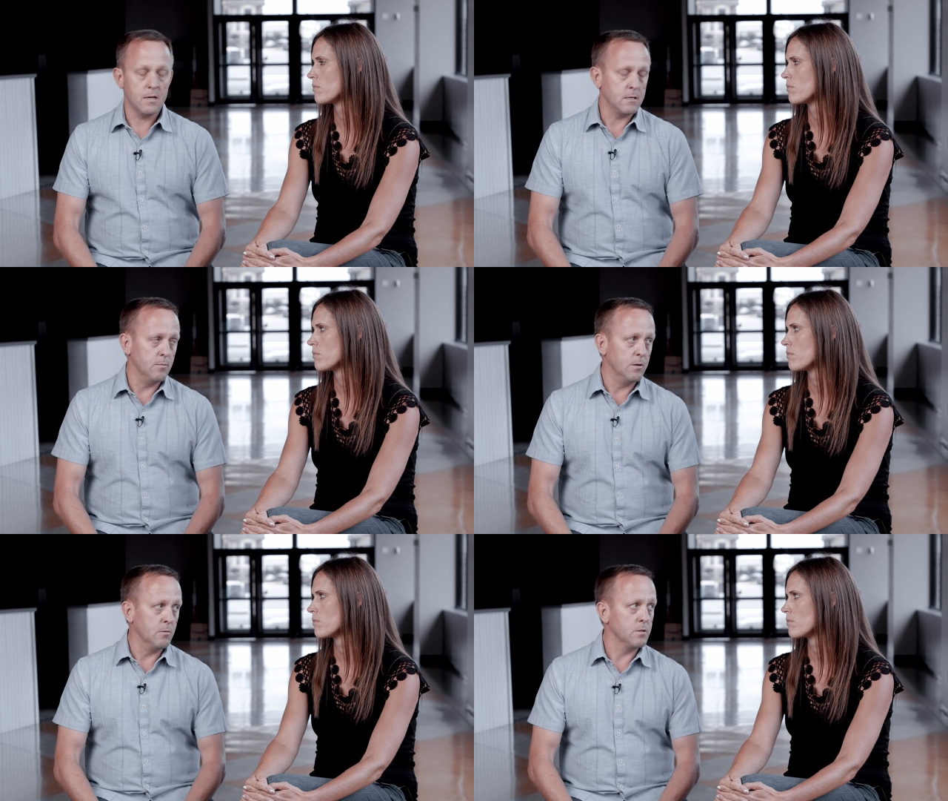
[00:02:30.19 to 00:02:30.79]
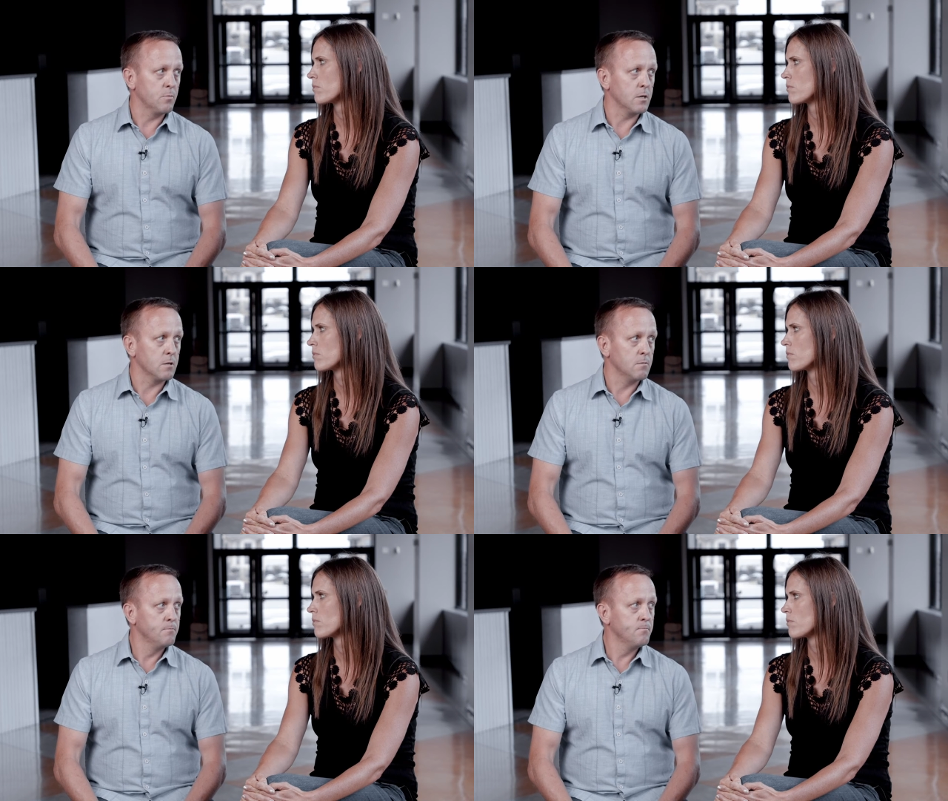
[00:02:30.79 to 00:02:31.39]
Speaker 1: that to me was
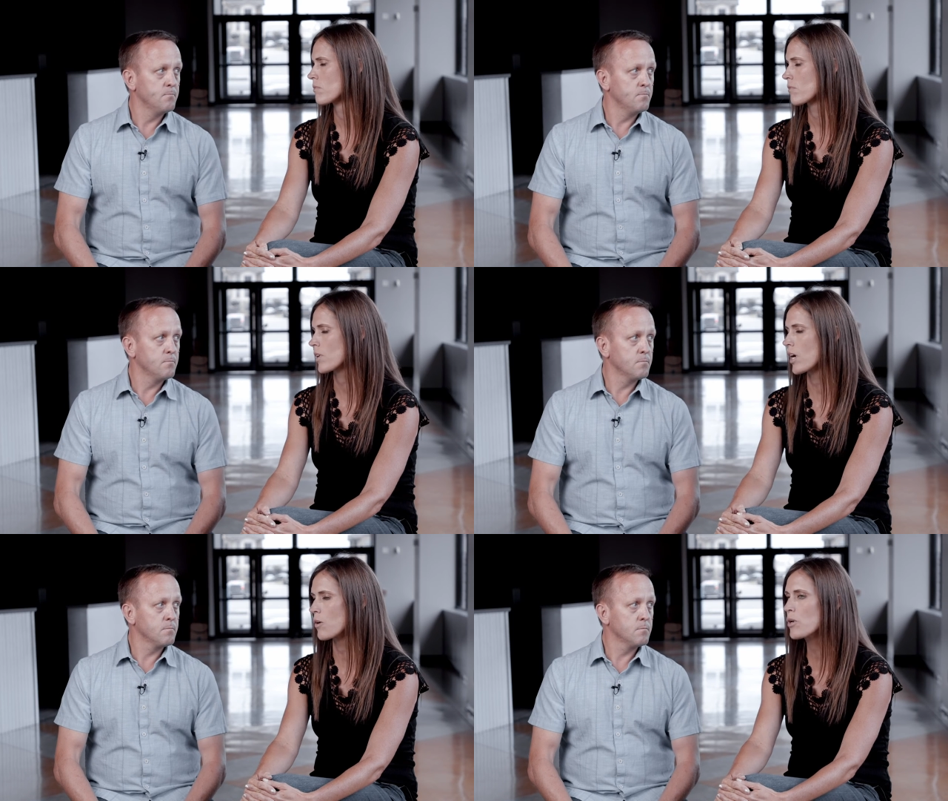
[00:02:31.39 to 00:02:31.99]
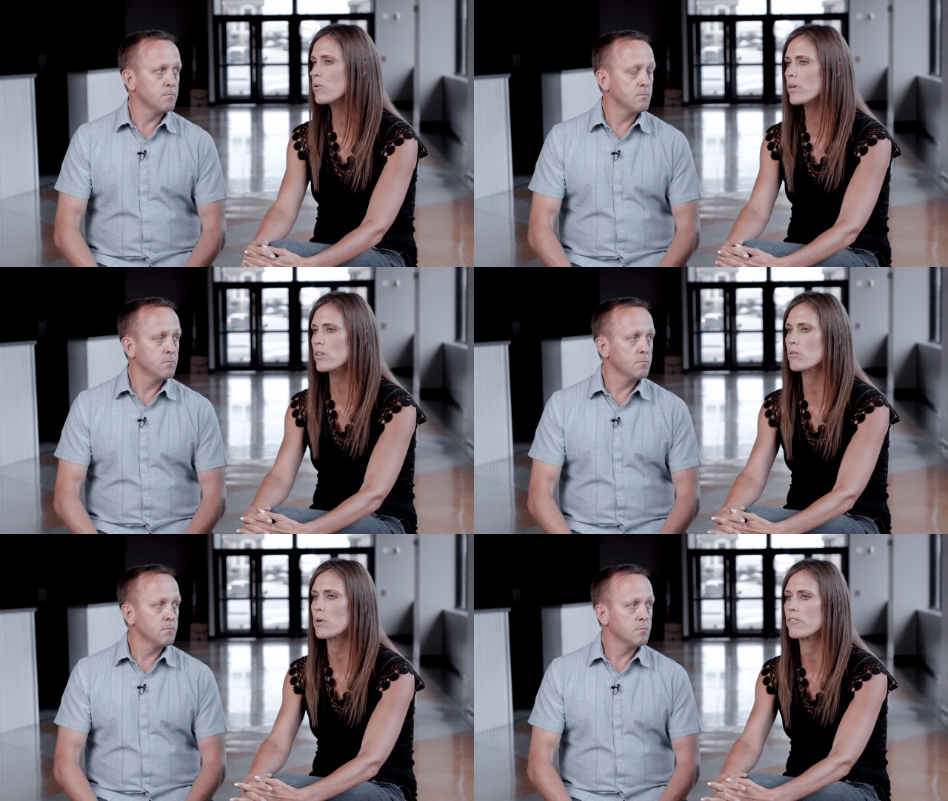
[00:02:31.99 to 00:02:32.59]
special.
Speaker 2: Yeah, we
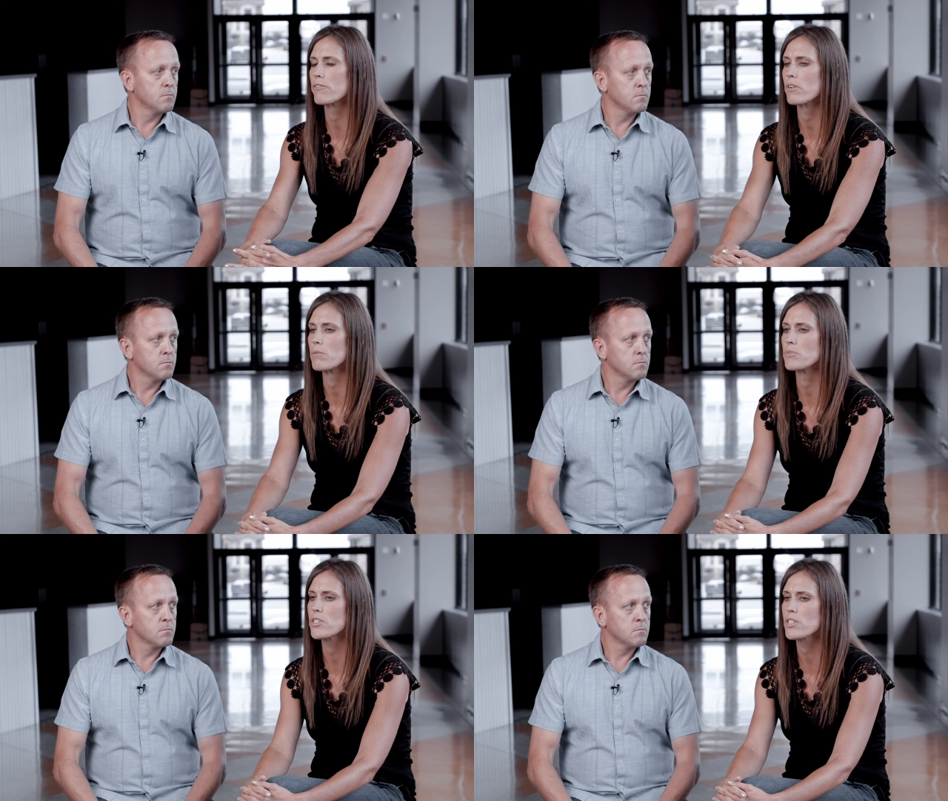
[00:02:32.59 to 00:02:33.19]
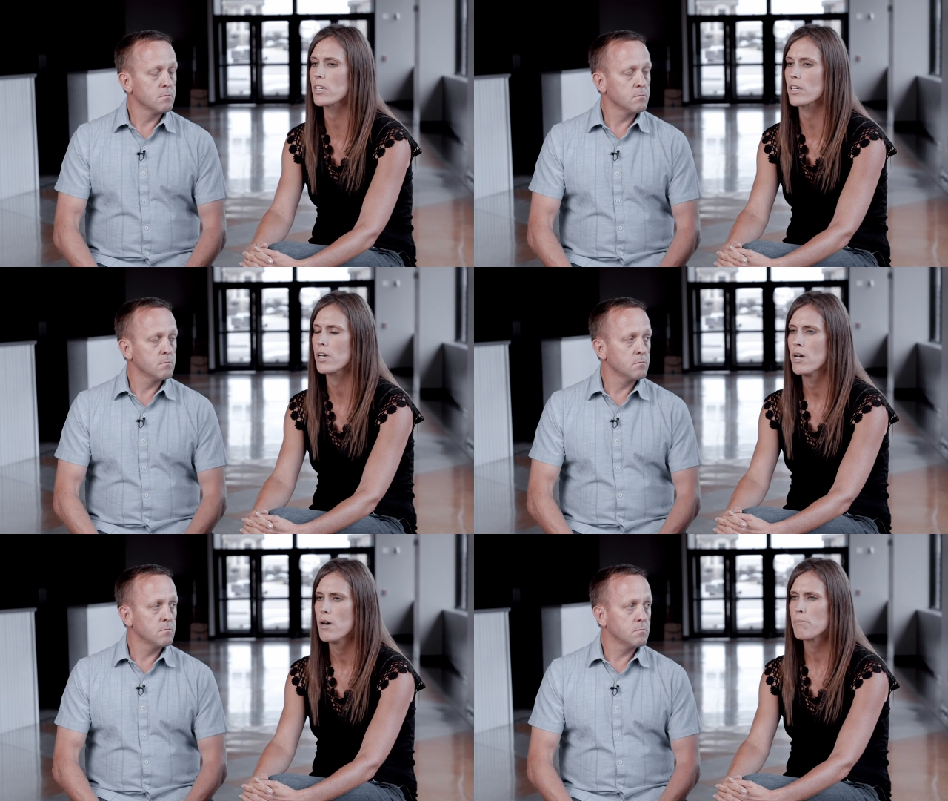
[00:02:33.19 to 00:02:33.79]
quickly went from just like
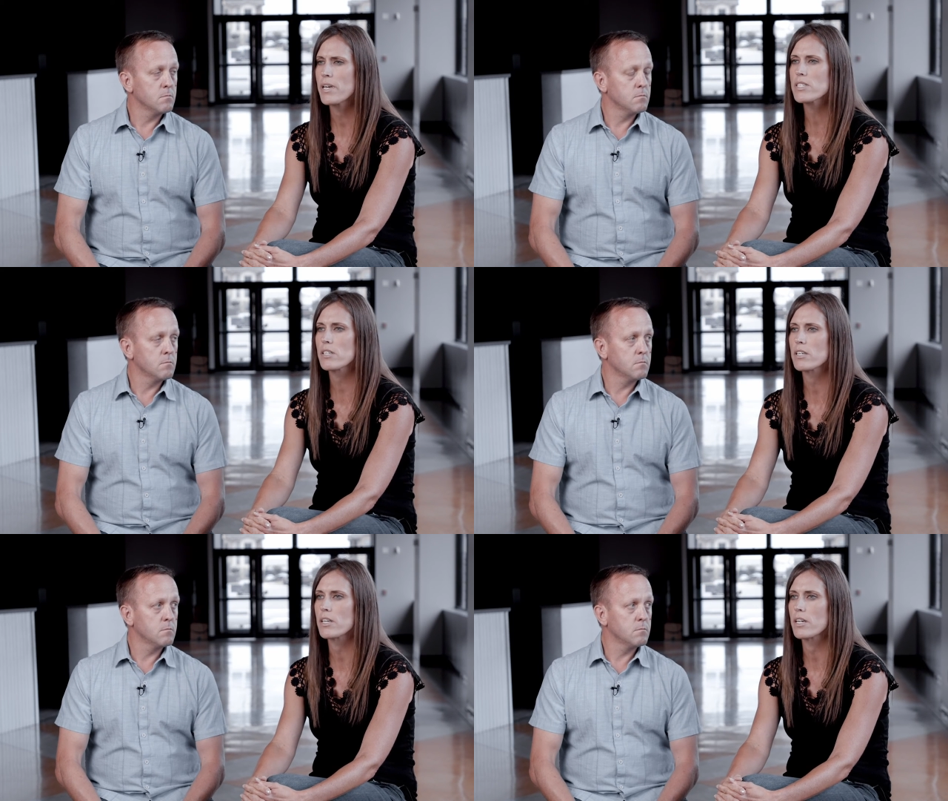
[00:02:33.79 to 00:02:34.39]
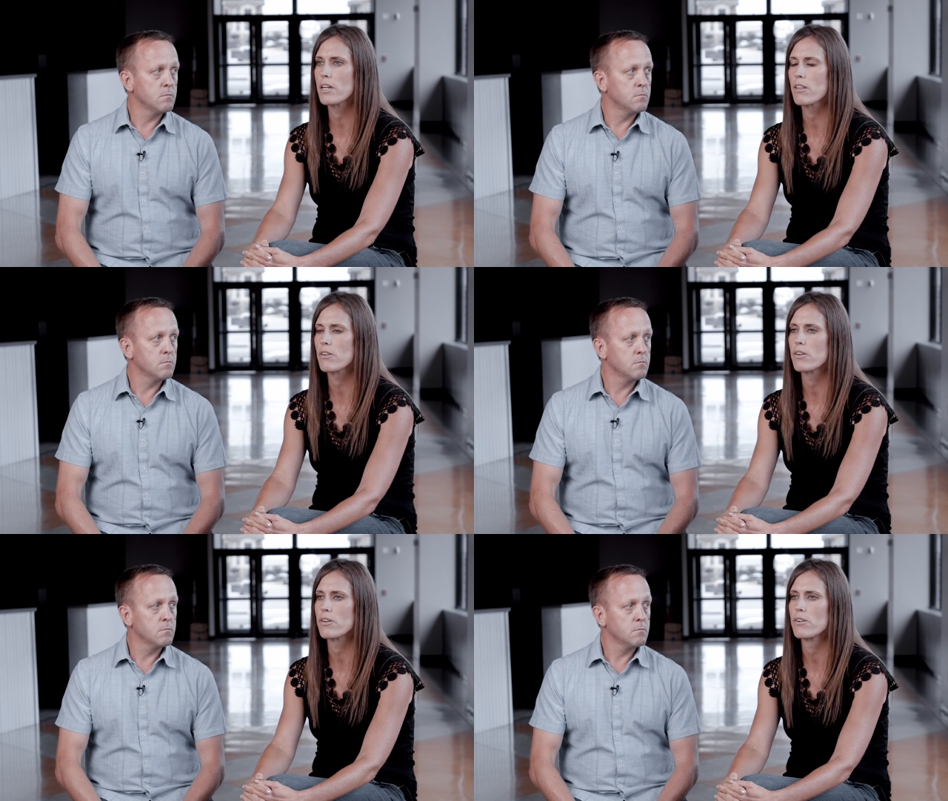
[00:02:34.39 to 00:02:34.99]
basically like
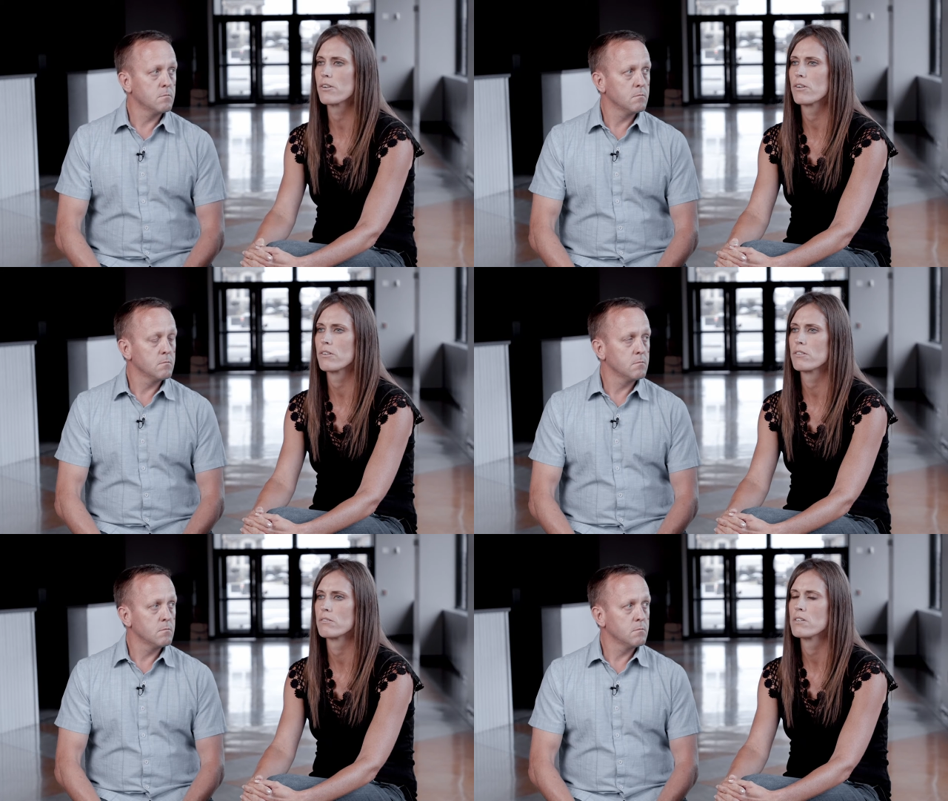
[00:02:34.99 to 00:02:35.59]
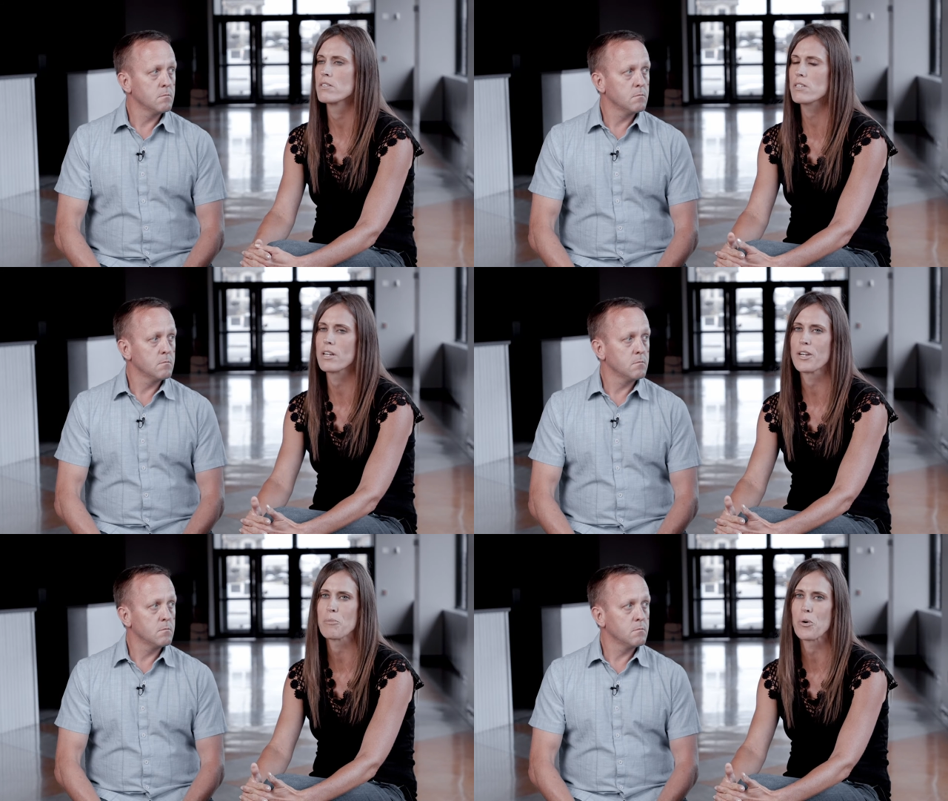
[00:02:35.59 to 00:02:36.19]
another
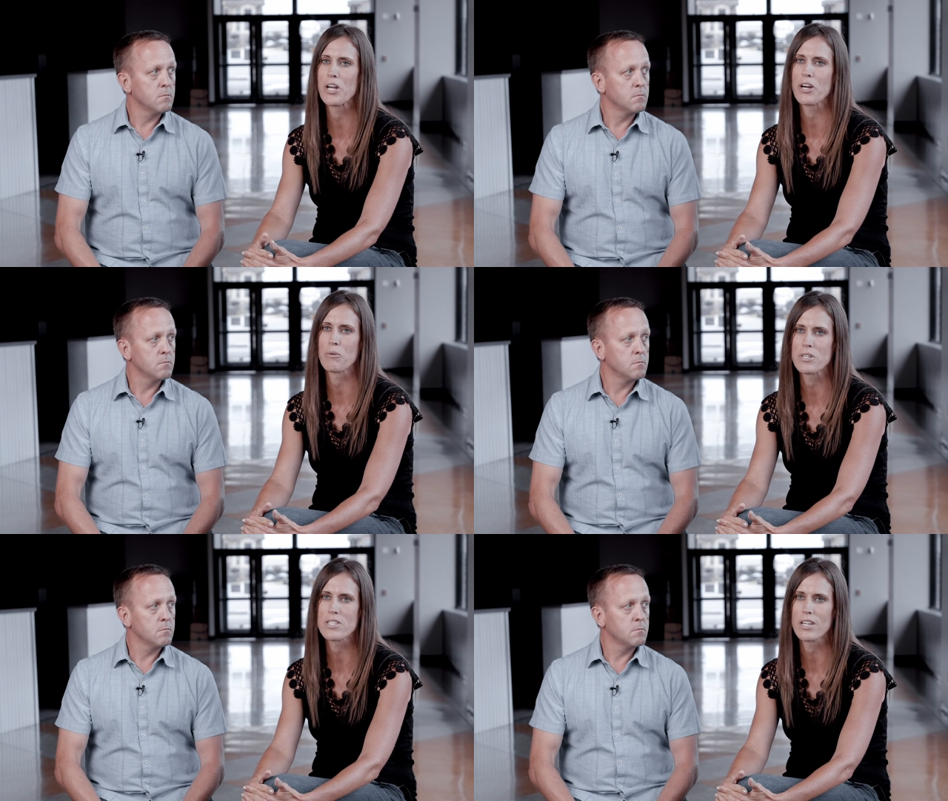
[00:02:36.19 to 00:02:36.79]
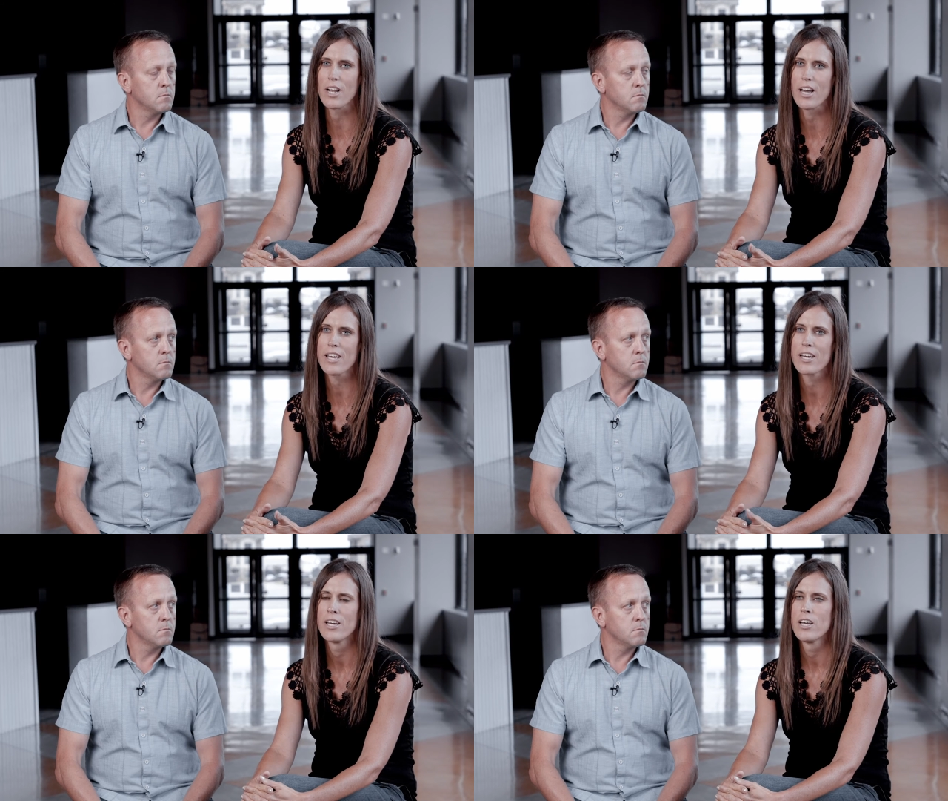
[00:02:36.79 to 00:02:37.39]
Sunday morning on Wednesday night